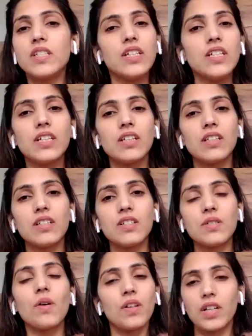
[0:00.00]
seen in
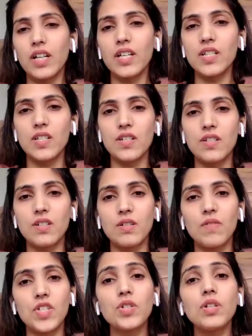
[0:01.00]
this
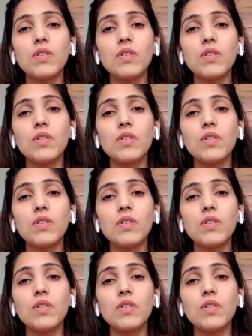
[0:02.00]
organization which